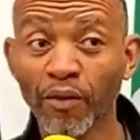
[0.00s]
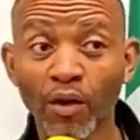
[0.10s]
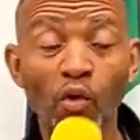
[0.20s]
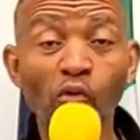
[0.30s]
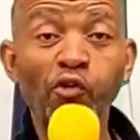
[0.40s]

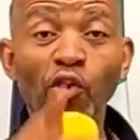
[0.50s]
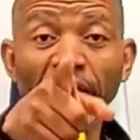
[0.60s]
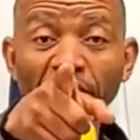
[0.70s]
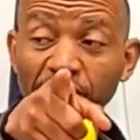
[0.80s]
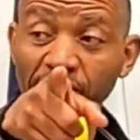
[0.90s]
who follow
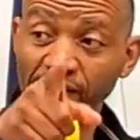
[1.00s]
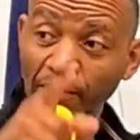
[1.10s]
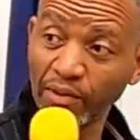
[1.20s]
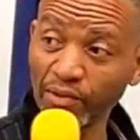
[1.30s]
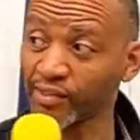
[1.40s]
every
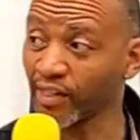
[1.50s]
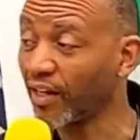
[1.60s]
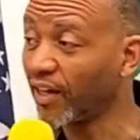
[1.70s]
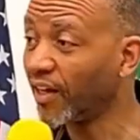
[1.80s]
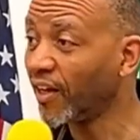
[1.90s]
sermon you say.
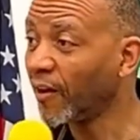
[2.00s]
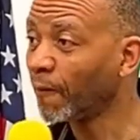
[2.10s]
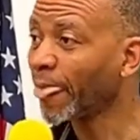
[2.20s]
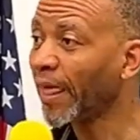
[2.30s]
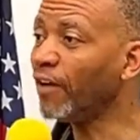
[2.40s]

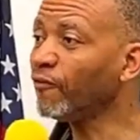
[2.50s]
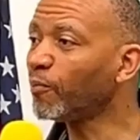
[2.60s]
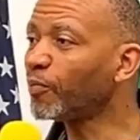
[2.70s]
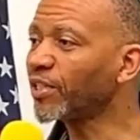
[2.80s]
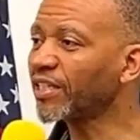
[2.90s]
Every
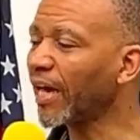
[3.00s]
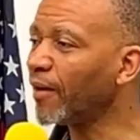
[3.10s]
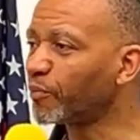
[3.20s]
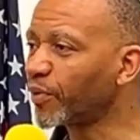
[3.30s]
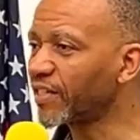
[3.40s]
preaching I
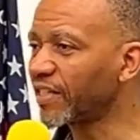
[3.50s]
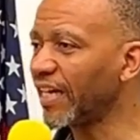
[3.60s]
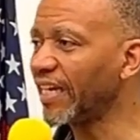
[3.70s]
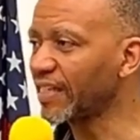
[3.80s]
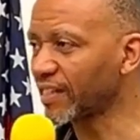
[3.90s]
preach, they
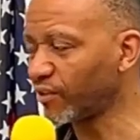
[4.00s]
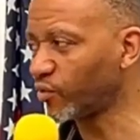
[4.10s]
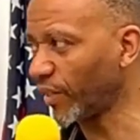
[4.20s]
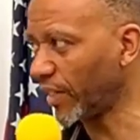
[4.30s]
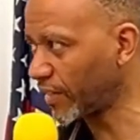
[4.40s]
listen to
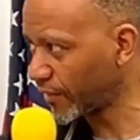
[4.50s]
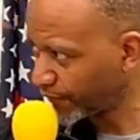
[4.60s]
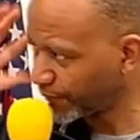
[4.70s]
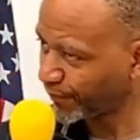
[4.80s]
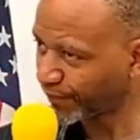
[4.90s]
it.
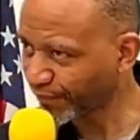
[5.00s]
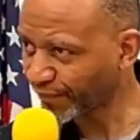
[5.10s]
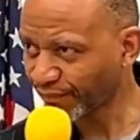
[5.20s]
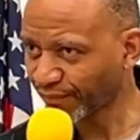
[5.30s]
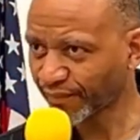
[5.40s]

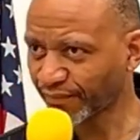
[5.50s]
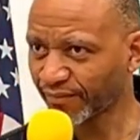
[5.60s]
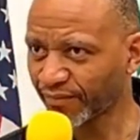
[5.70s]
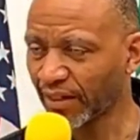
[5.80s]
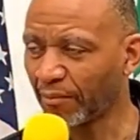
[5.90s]

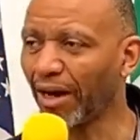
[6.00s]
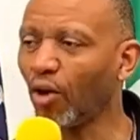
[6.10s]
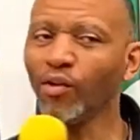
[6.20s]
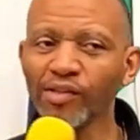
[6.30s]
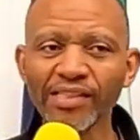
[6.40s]
My
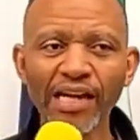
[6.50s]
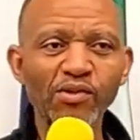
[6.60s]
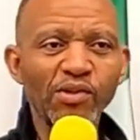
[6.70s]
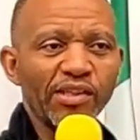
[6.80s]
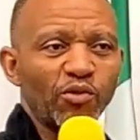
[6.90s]
own sons who
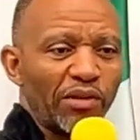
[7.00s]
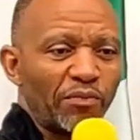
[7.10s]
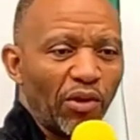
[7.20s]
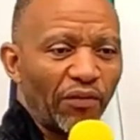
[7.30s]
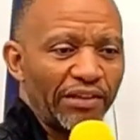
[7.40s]
sit with me
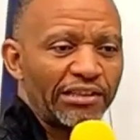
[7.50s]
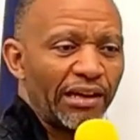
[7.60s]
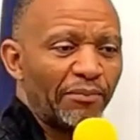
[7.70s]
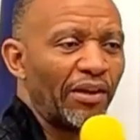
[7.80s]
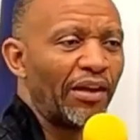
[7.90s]
on the
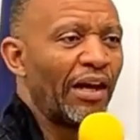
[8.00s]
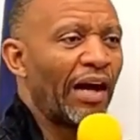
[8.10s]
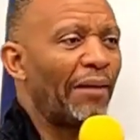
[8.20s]
table, oh, I'm